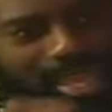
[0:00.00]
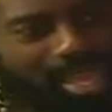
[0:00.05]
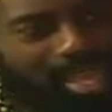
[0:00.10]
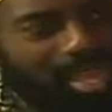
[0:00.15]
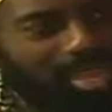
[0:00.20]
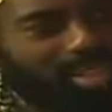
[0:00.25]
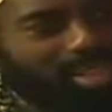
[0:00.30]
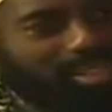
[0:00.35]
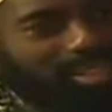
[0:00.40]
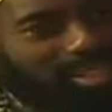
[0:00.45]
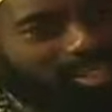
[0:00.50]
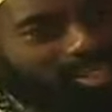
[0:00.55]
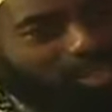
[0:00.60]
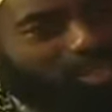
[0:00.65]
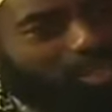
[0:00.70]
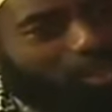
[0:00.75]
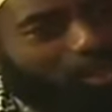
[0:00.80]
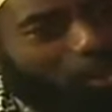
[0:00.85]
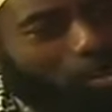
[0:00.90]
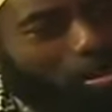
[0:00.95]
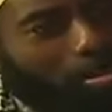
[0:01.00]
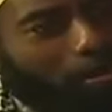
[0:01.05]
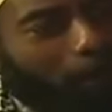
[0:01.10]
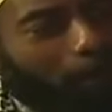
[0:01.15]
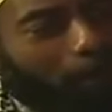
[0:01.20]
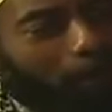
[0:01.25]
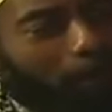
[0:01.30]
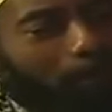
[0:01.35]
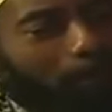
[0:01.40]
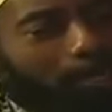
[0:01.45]
And, you know,
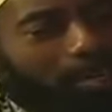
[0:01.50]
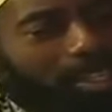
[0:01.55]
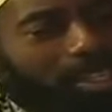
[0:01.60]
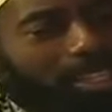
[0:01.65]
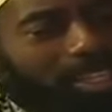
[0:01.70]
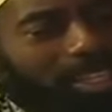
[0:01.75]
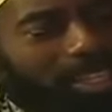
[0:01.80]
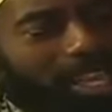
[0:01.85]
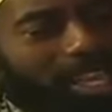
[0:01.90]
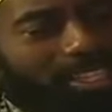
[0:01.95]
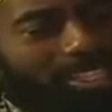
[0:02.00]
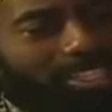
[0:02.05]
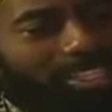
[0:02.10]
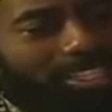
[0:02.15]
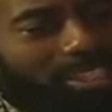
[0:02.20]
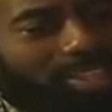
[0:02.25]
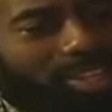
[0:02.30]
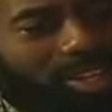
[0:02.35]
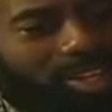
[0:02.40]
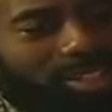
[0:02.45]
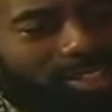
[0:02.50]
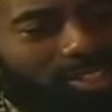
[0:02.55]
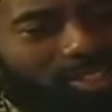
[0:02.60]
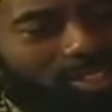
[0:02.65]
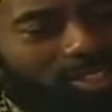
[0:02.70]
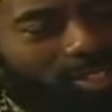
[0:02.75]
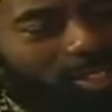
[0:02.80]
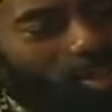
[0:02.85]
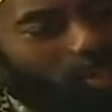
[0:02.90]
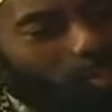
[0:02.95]
I just started
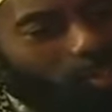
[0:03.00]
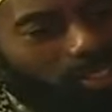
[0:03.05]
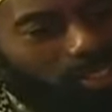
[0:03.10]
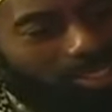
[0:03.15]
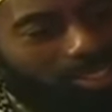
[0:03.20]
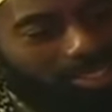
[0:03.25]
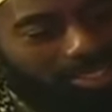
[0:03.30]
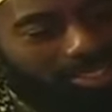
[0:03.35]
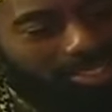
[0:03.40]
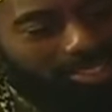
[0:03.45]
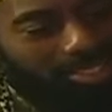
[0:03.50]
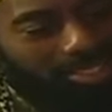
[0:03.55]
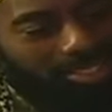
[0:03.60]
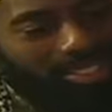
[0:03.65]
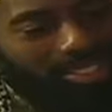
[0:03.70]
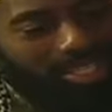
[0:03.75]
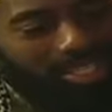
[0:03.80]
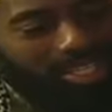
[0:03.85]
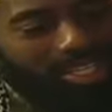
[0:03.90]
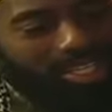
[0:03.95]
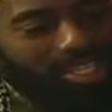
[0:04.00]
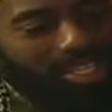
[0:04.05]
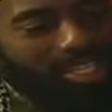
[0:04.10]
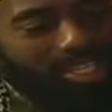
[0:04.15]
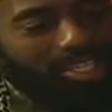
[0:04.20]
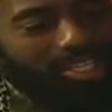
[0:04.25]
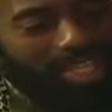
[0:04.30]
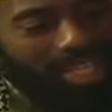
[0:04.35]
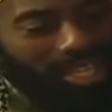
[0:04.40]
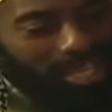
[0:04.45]
to notice
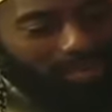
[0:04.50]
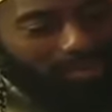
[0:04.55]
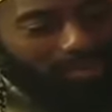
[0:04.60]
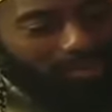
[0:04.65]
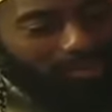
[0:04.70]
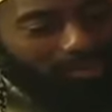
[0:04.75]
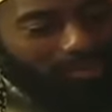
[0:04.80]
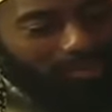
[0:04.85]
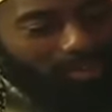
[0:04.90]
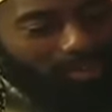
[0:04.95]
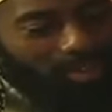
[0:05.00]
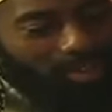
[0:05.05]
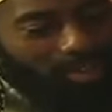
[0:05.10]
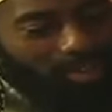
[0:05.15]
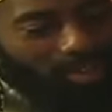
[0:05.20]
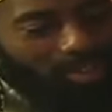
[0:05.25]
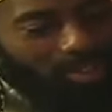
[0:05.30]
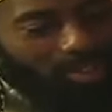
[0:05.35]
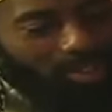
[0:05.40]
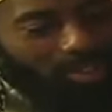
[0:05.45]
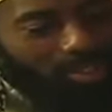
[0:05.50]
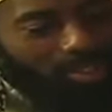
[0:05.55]
a lot of, you know,